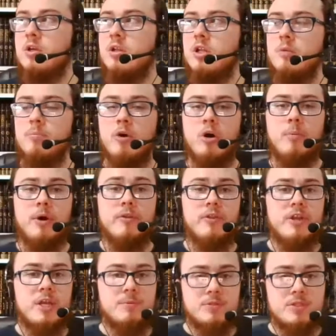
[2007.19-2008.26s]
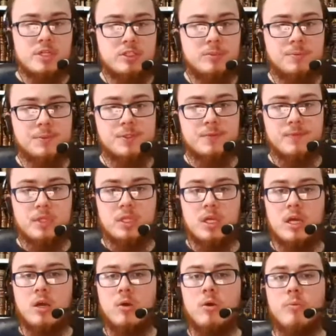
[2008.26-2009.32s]
learn more about the names and attributes of
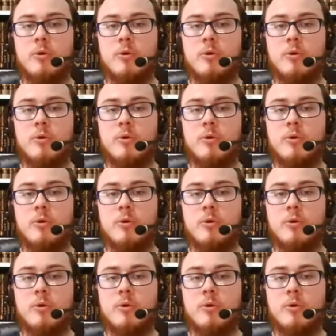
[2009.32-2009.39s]
Allah.